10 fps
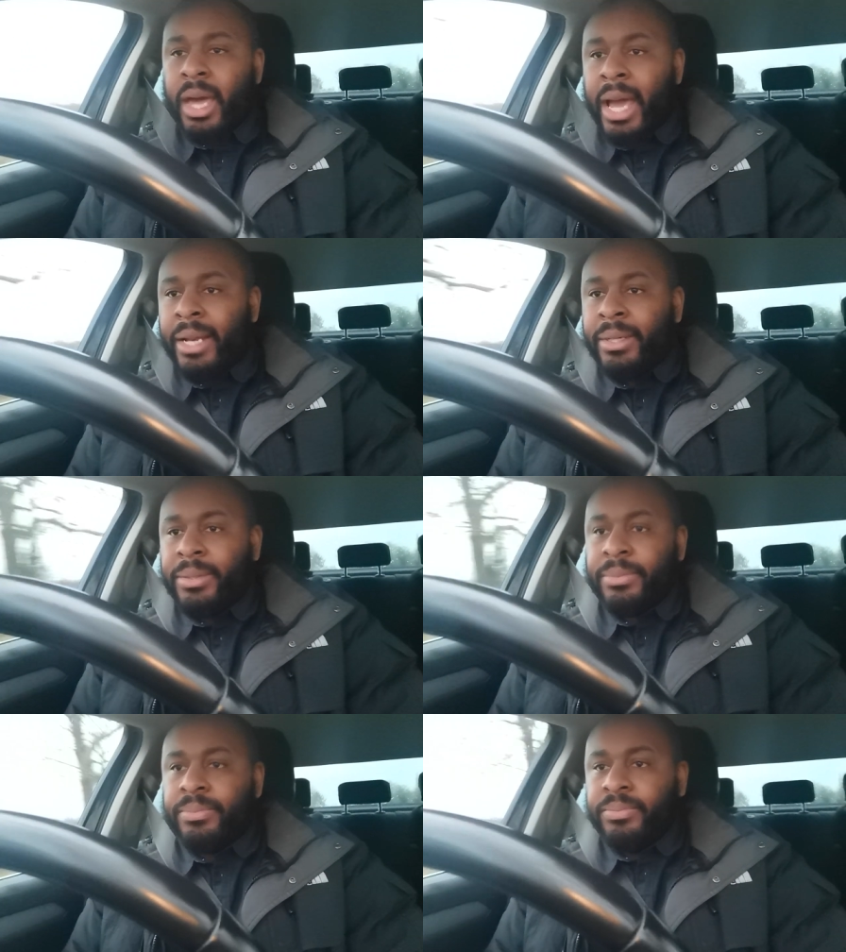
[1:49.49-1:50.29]

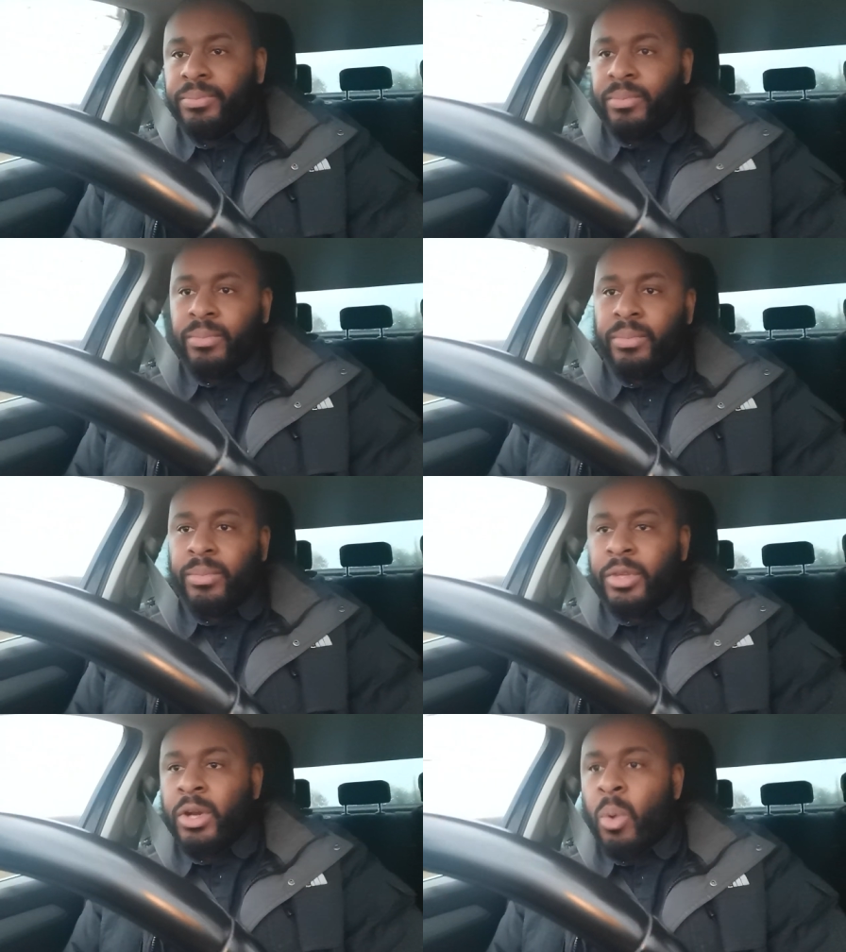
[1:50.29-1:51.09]
And,
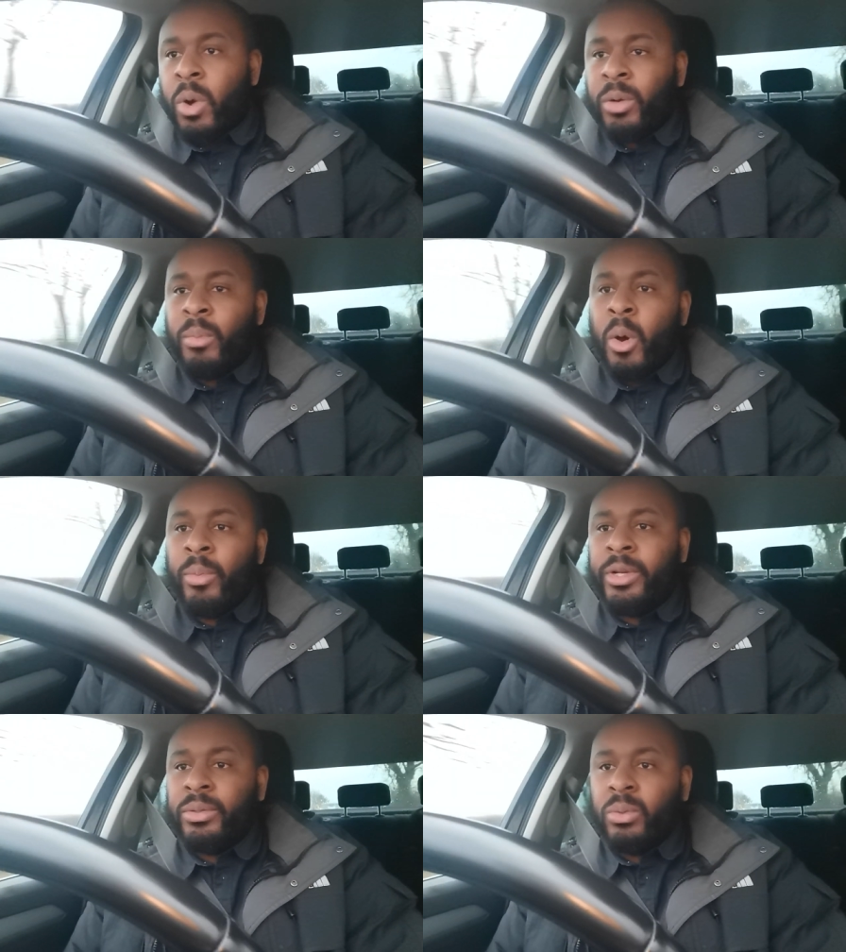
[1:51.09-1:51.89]
you know, one
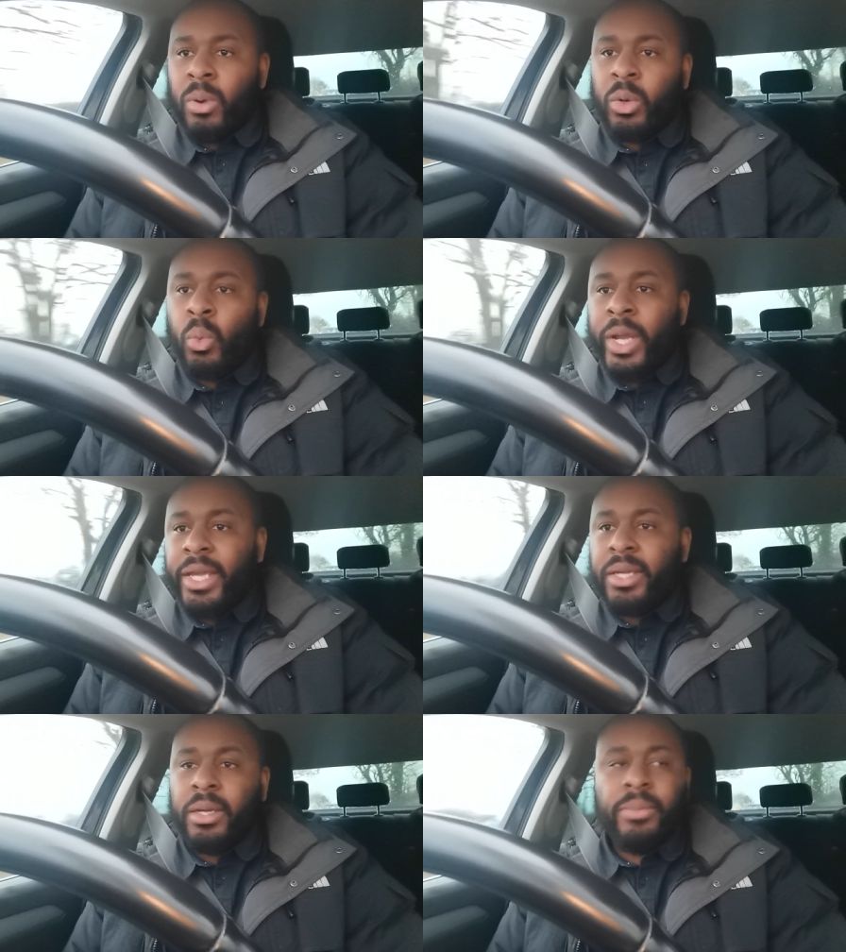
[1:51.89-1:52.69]
moment, one
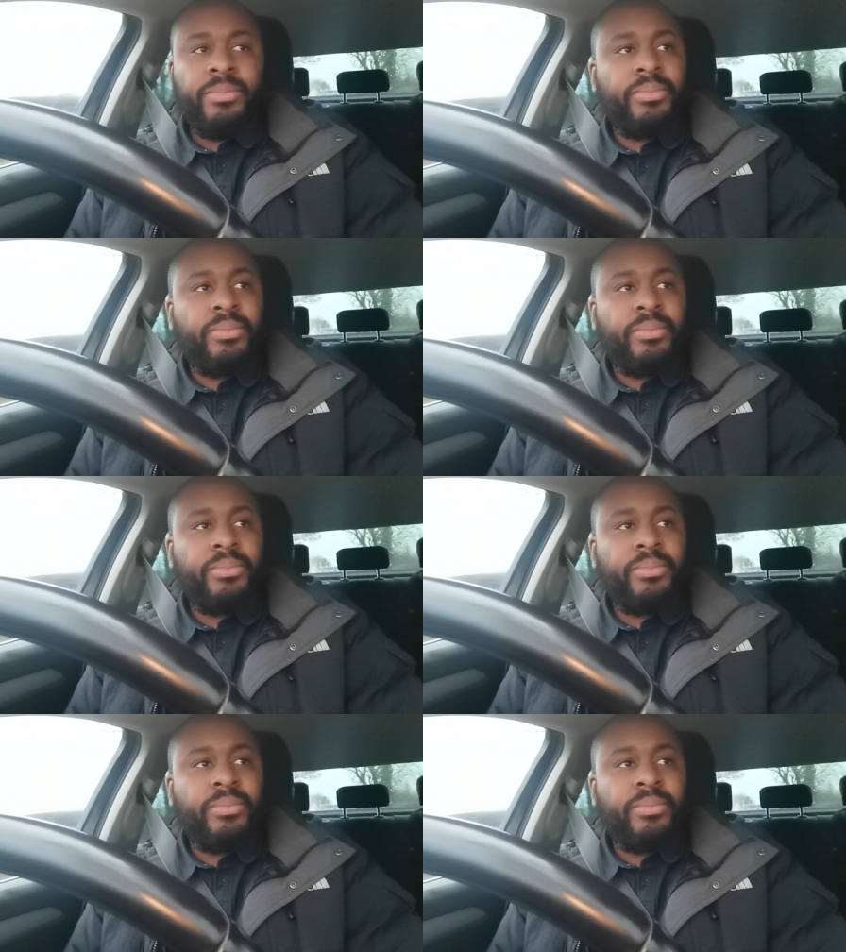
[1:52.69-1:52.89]
week,